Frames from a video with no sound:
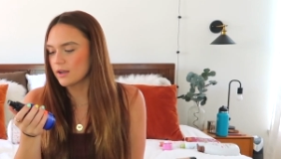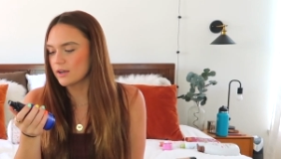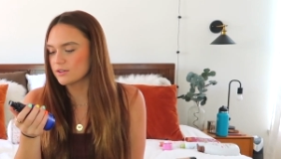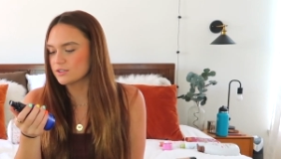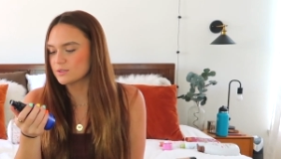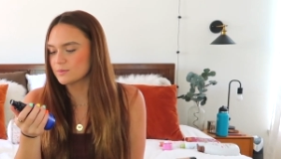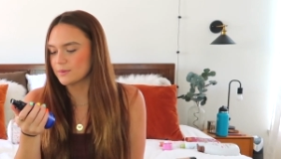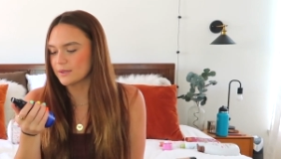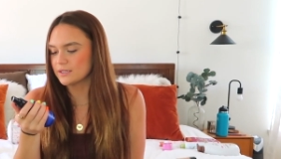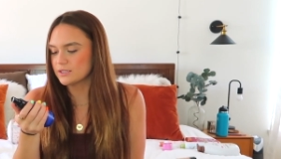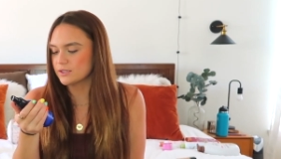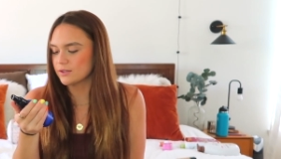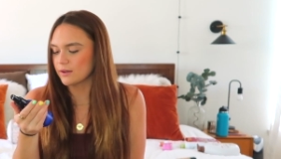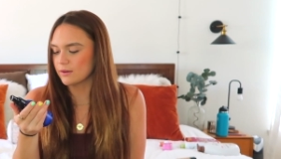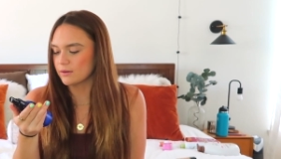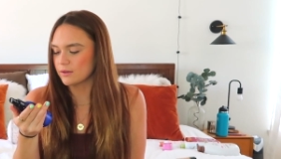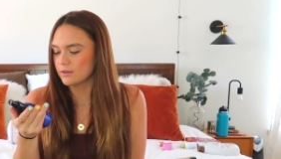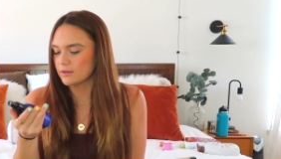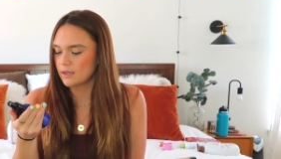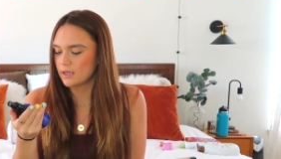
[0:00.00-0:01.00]
explain to you
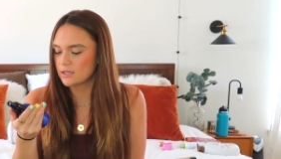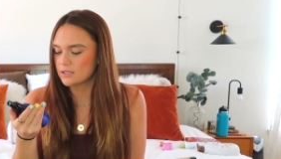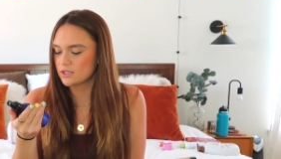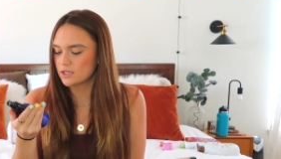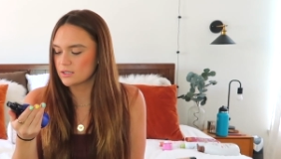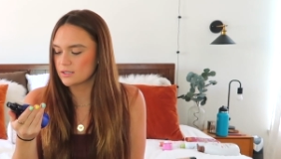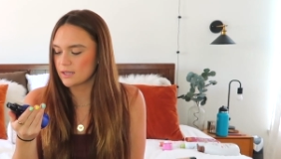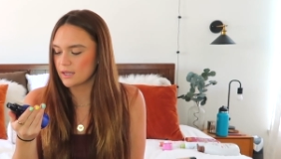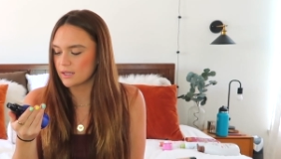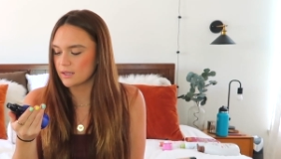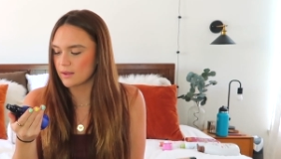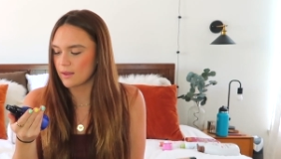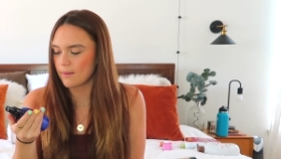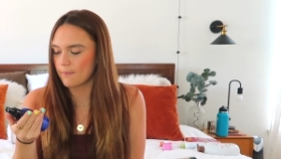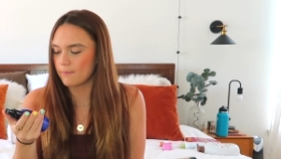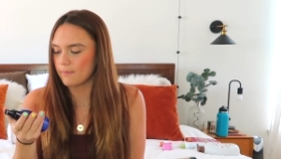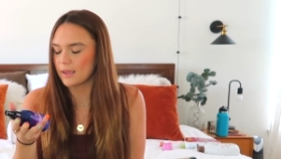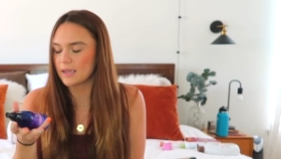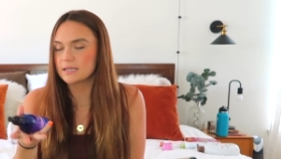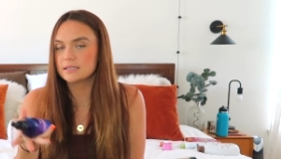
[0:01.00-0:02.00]
how good it's just like
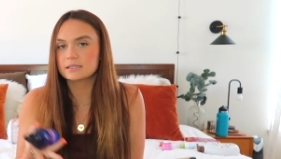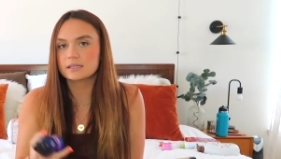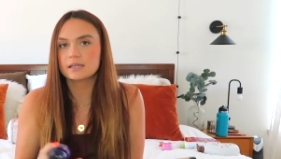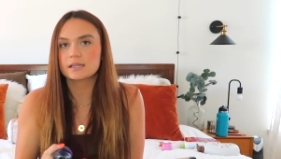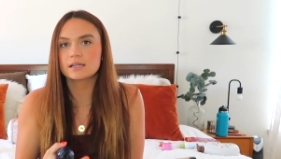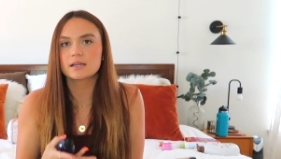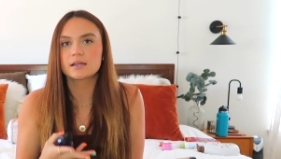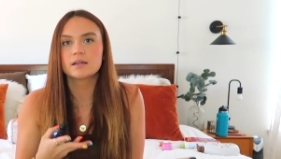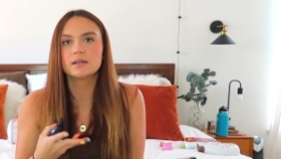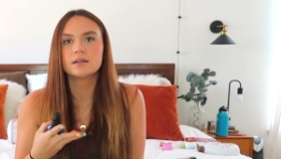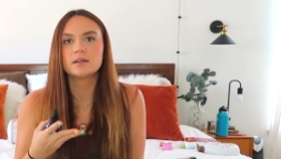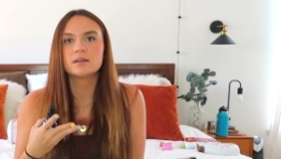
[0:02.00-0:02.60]
amazing